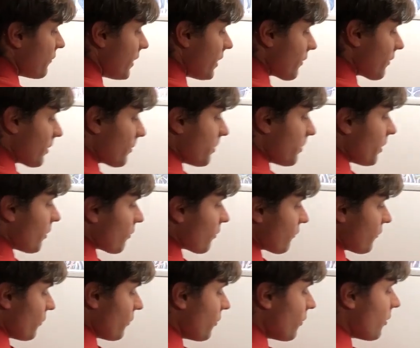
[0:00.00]
very
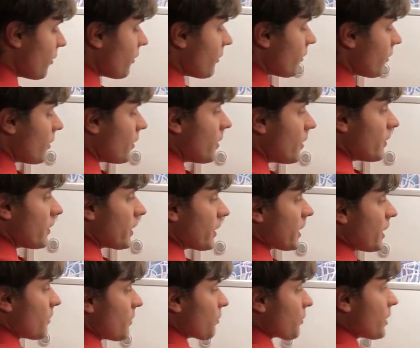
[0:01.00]
powerful law that
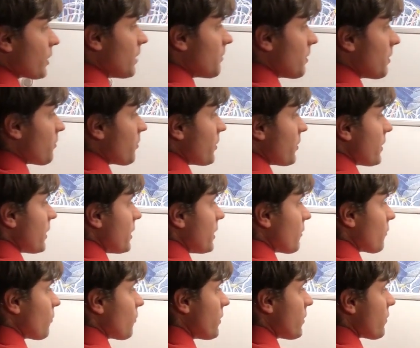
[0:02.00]
Kepler came up with. And
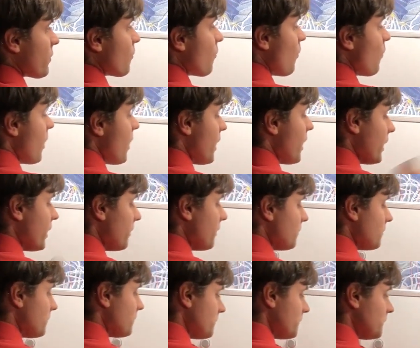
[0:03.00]
the reason why
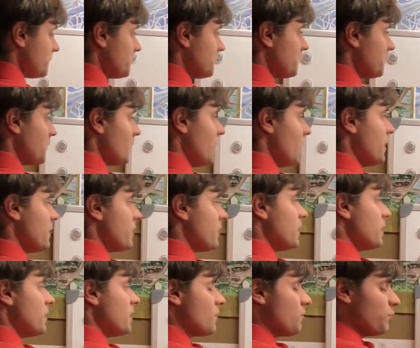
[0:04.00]
is
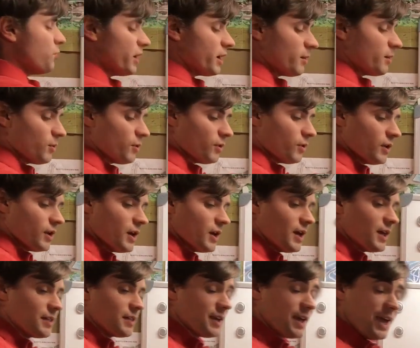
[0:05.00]
that it's applicable
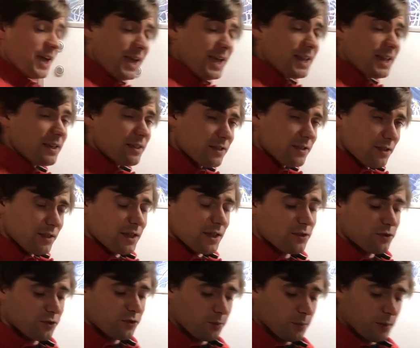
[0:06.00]
to any celestial